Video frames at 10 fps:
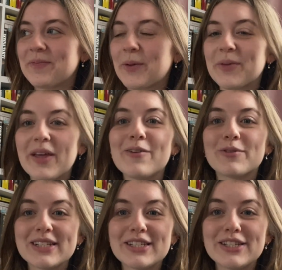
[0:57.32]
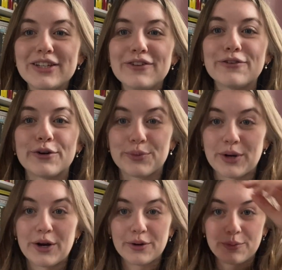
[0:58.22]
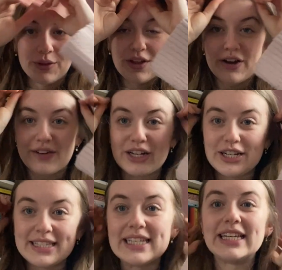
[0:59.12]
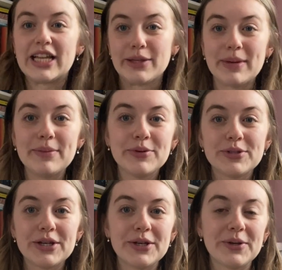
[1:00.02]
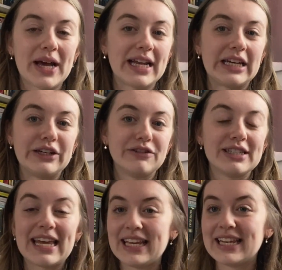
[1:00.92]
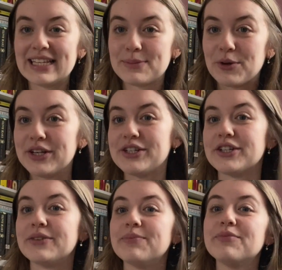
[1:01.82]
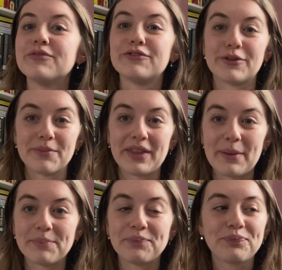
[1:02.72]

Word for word: one that I've wanted to do for a while and one that I've actually seen other people do and I've just taken inspiration from them.